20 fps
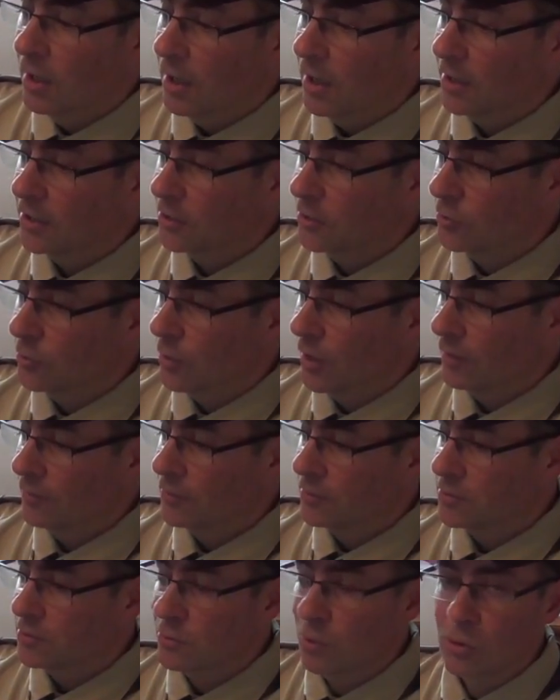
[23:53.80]
I do
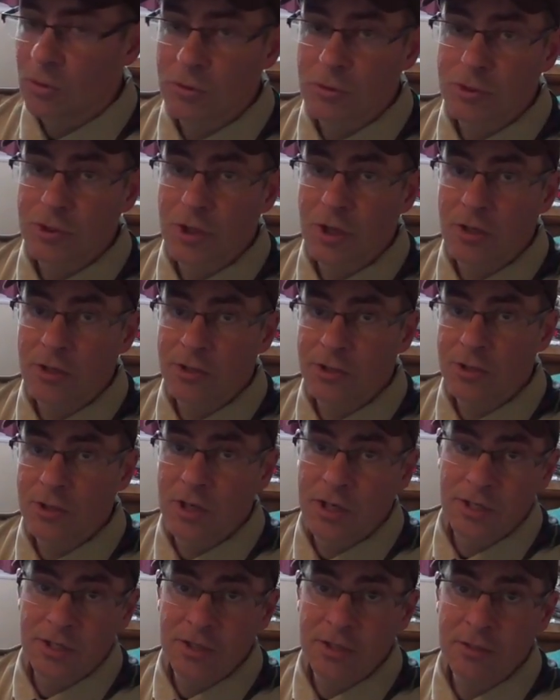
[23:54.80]
have a solar
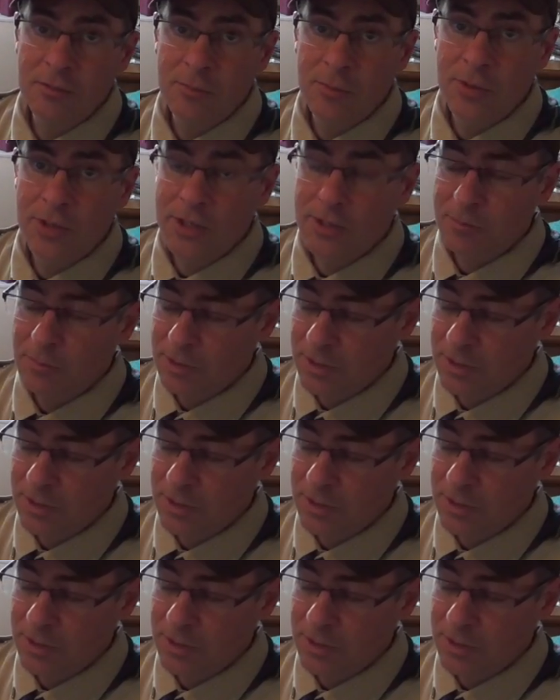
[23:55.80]
charger I didn't bring